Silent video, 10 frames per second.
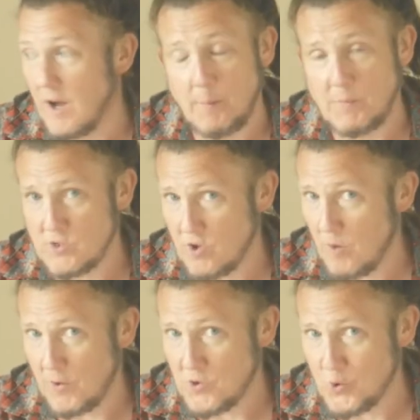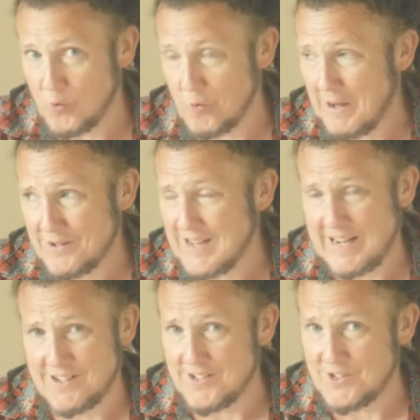because I'm unsure about
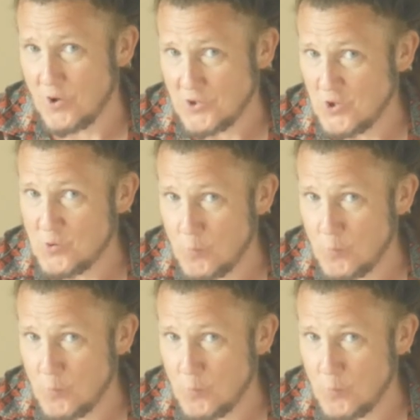taxis. I use